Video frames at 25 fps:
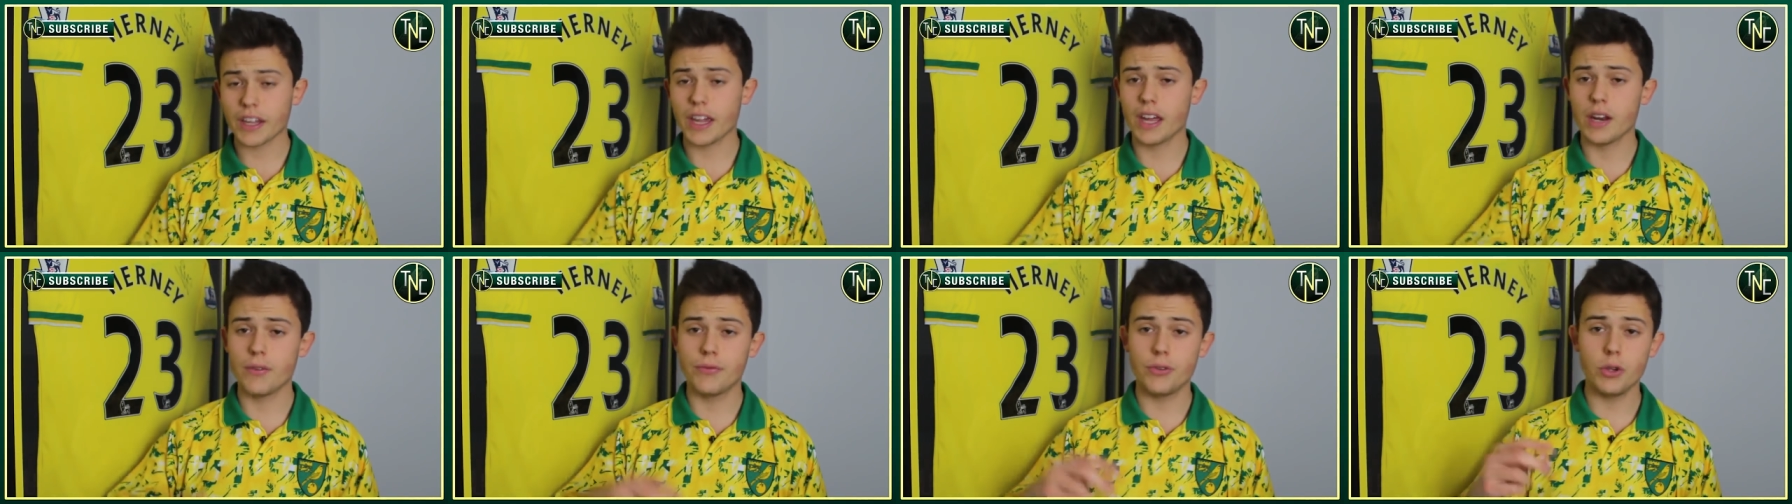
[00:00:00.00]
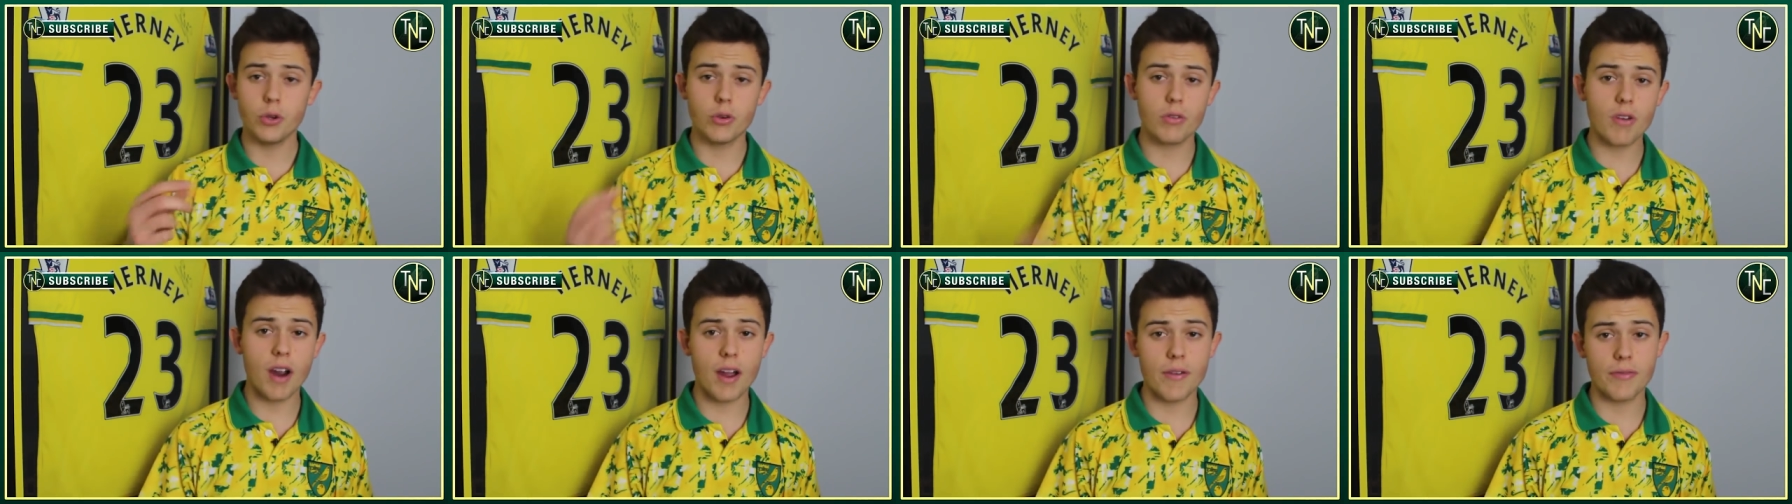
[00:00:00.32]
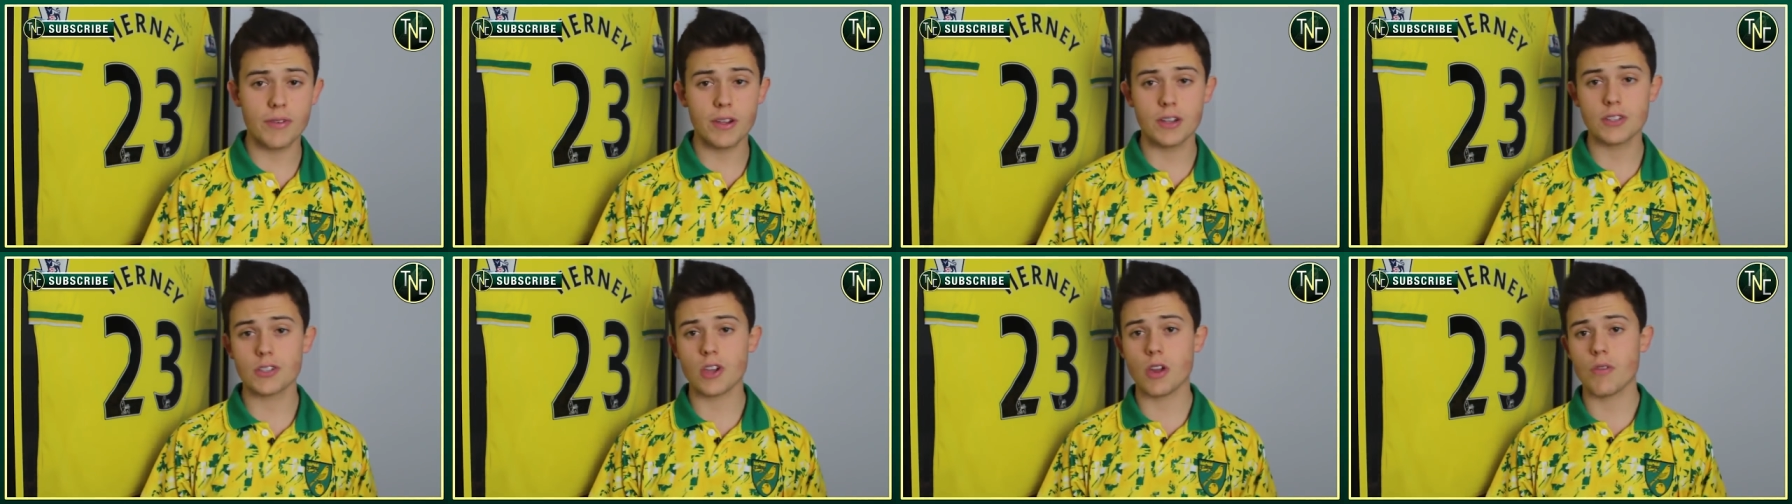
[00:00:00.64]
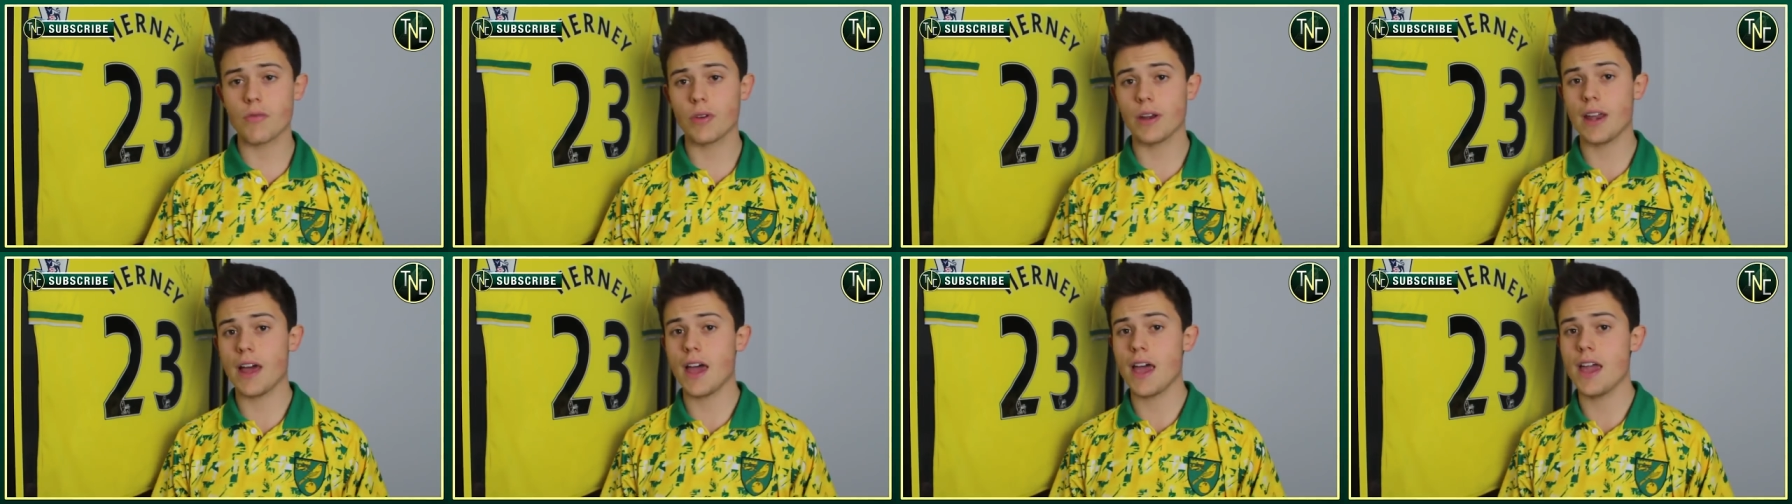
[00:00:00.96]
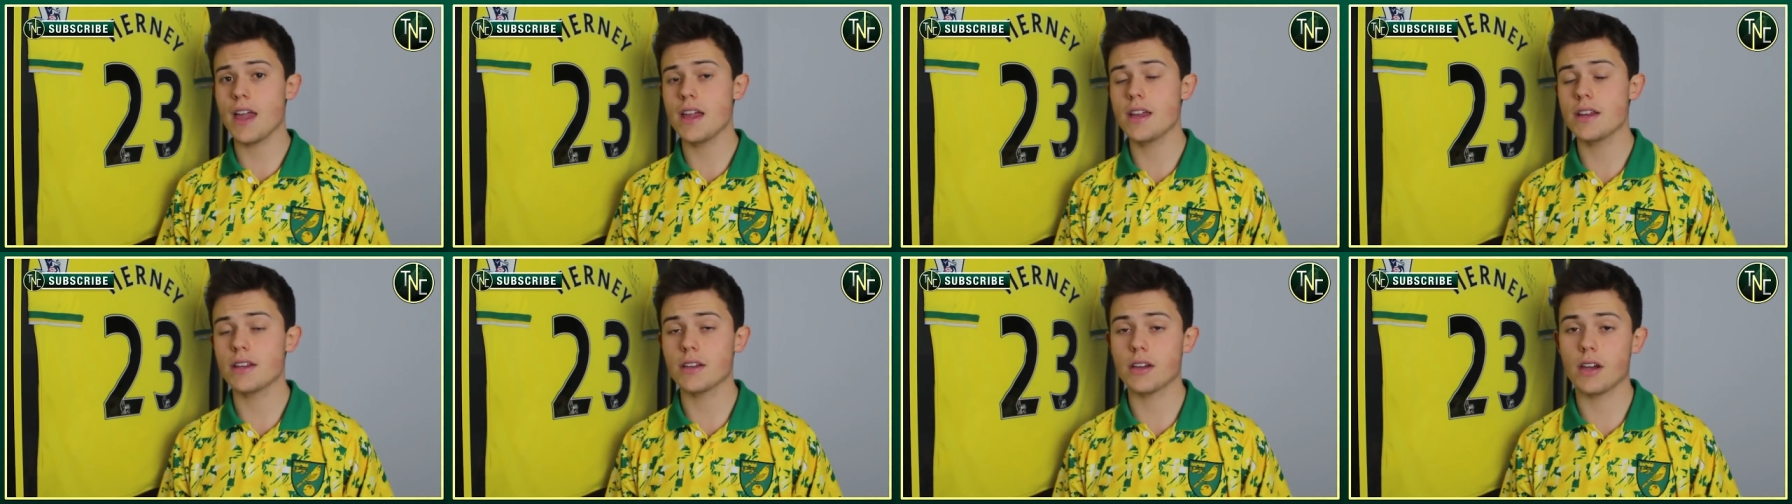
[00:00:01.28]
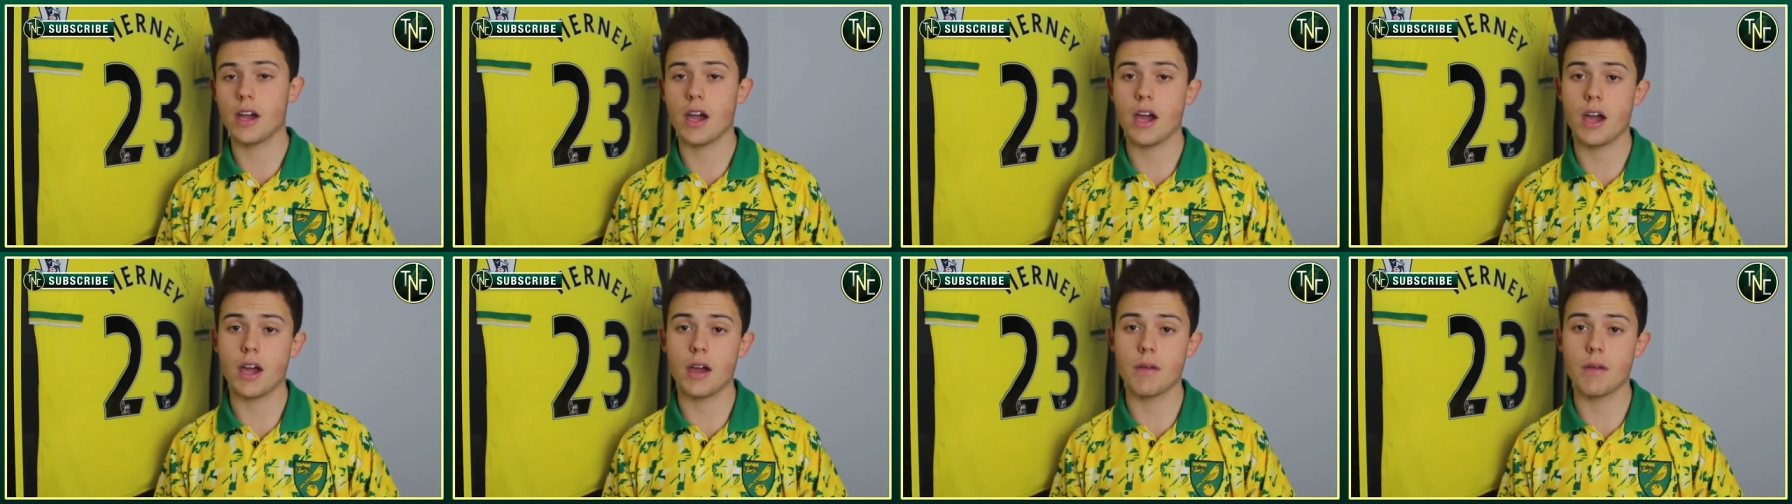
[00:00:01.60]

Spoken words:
get a few graphics overlaid,